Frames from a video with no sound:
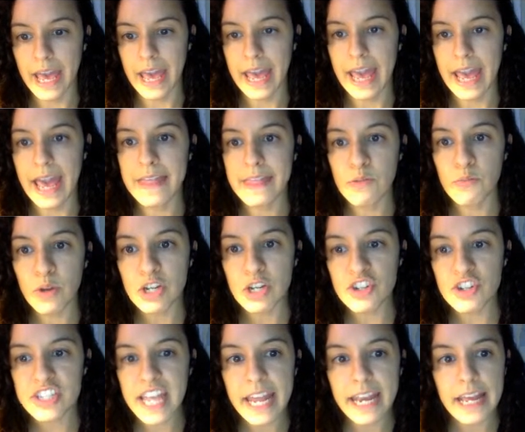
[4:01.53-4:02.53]
Okay, and then
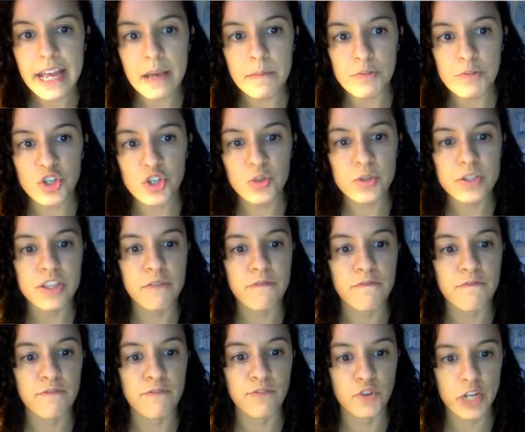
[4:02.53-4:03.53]
when you're signing up, choose
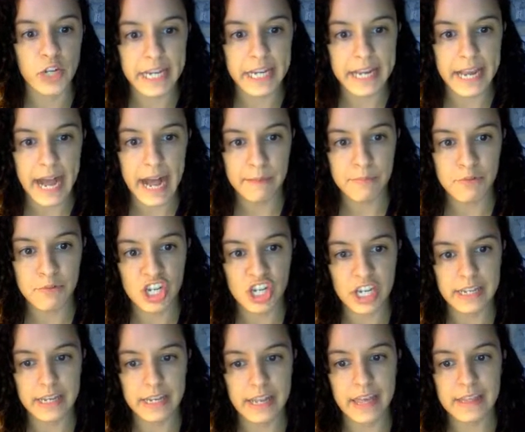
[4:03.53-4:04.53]
the free
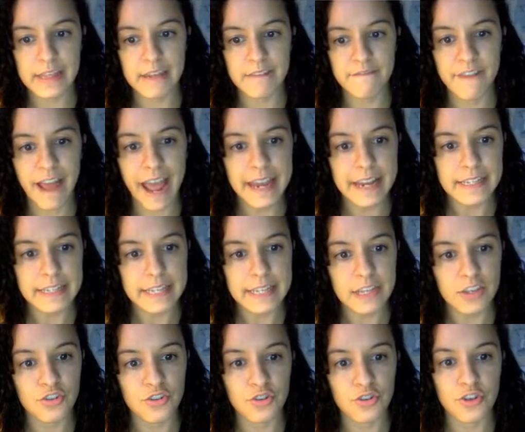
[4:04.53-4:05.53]
option. And then
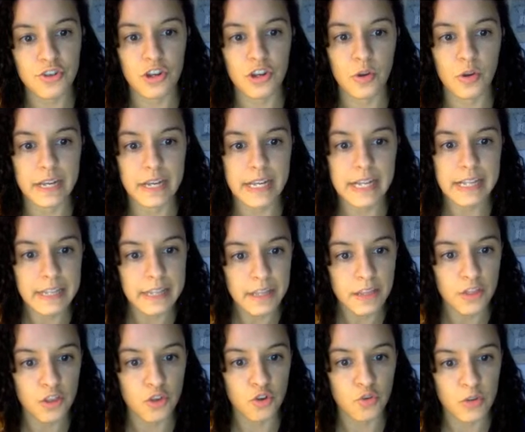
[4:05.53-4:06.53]
finally, you're going to
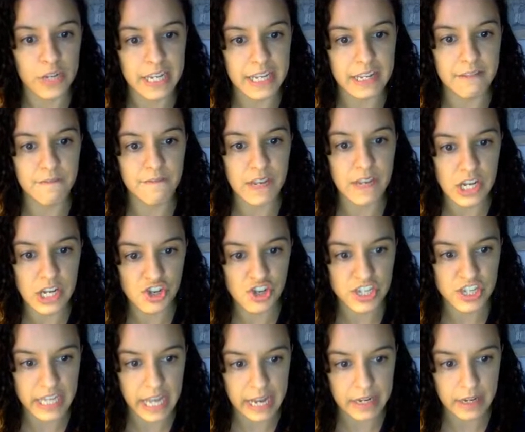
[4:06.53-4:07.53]
click the green finish
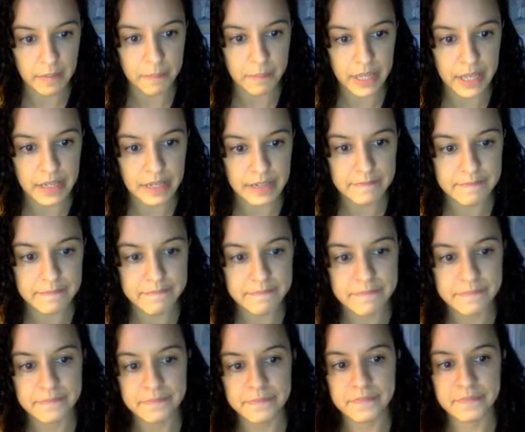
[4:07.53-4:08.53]
sign up button.
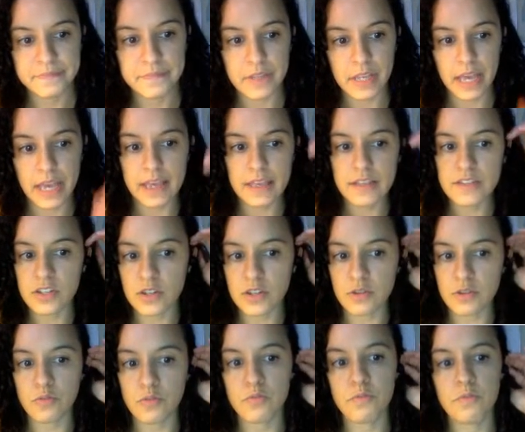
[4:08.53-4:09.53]
Okay,
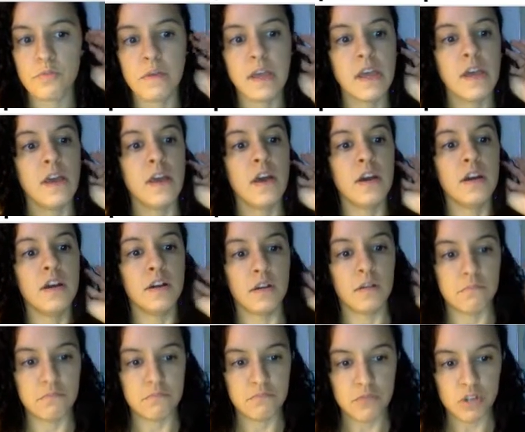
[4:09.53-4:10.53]
so
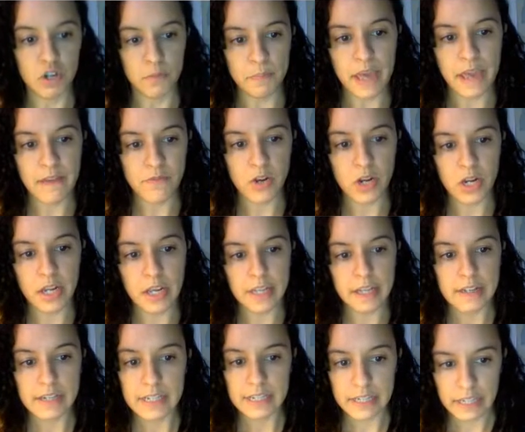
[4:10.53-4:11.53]
don't pay for
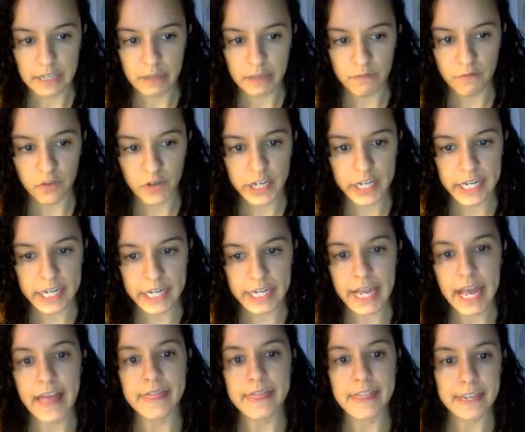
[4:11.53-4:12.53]
it, click
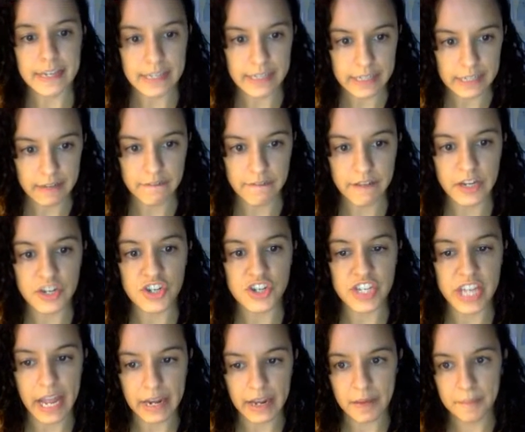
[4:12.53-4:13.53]
free, and then click
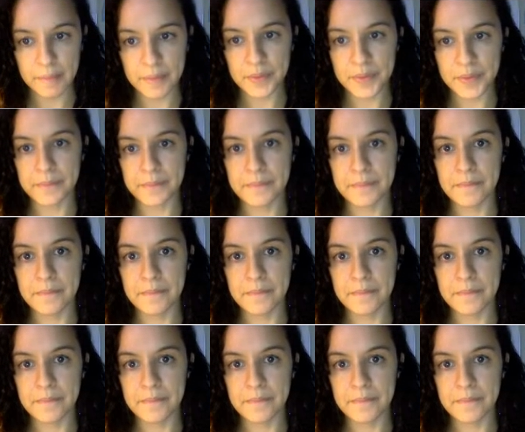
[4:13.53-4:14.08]
finish sign up.